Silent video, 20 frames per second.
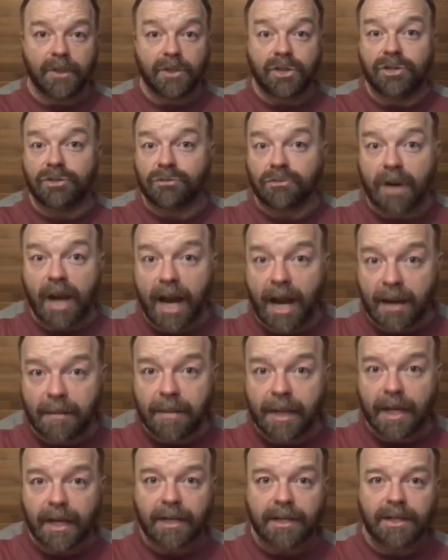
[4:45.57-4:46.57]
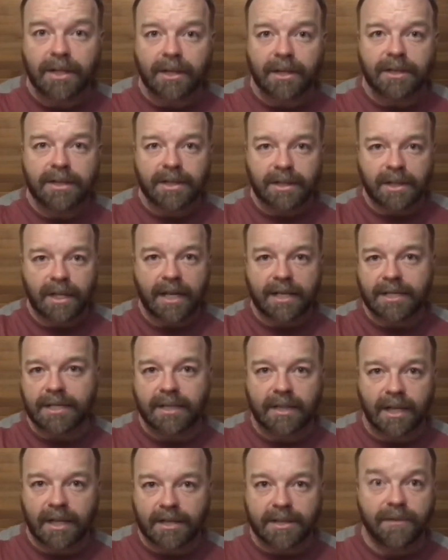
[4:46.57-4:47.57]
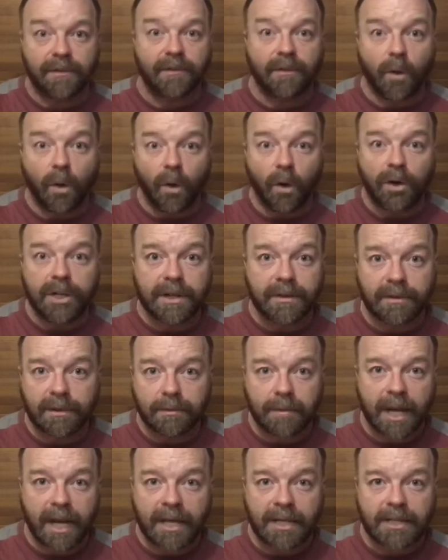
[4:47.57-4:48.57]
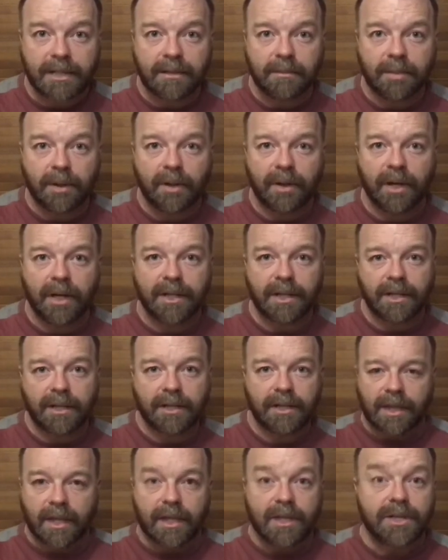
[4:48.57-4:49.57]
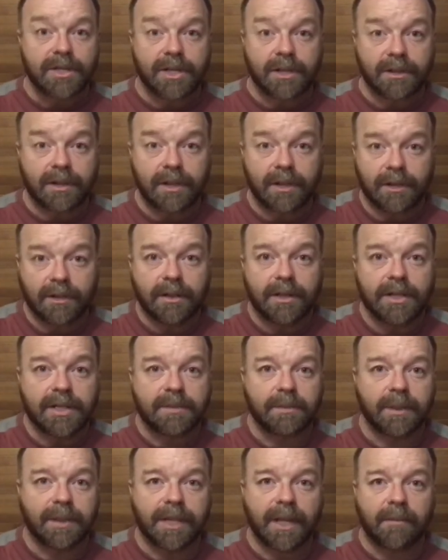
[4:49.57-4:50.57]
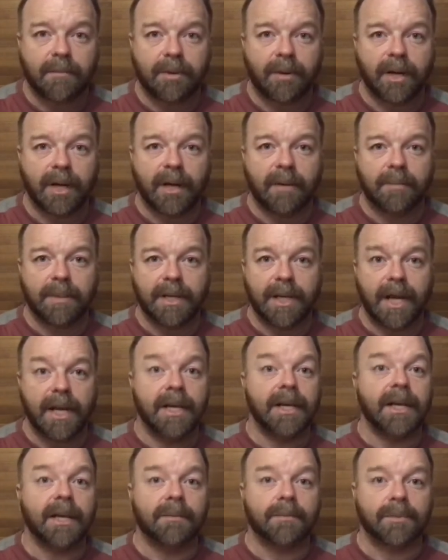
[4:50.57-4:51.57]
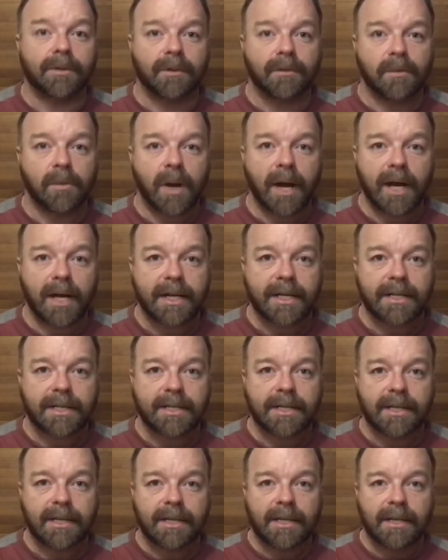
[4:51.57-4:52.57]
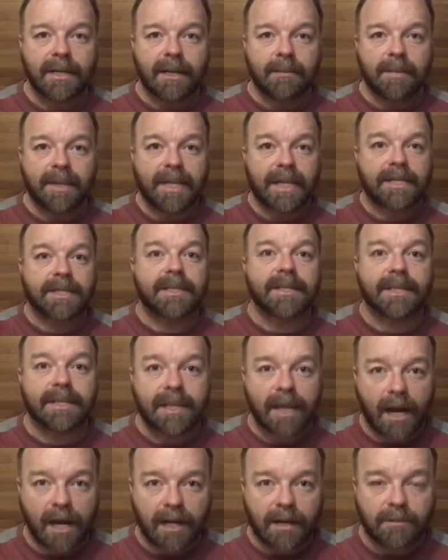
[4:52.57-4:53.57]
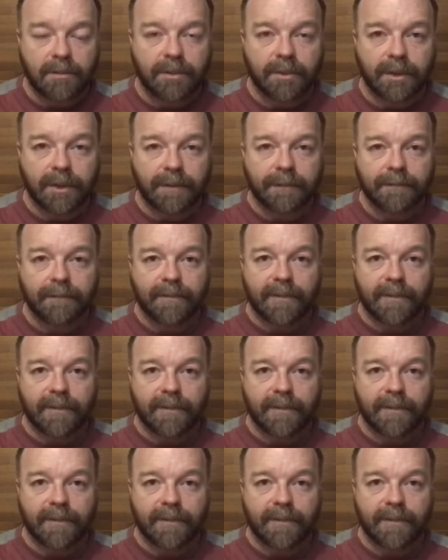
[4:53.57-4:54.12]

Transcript: drama, so that's 4 different parts of the pie. And you can split that pie up in any number of ways. But that's the starting point.